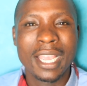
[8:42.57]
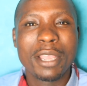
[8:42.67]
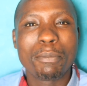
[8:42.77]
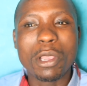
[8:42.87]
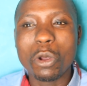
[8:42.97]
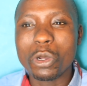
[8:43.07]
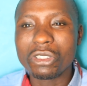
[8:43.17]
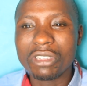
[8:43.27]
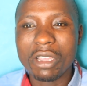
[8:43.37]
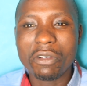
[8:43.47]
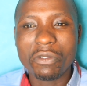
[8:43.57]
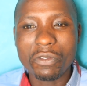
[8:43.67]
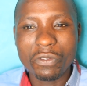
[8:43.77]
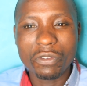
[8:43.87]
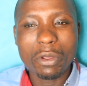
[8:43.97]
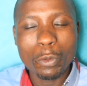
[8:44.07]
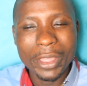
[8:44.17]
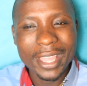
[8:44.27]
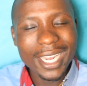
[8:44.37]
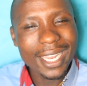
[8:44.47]
Because
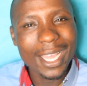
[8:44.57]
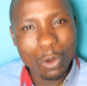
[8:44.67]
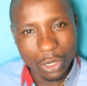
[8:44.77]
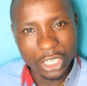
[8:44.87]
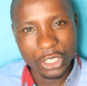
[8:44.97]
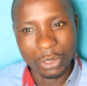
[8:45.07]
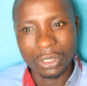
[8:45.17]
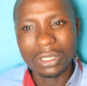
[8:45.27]
within the coalition,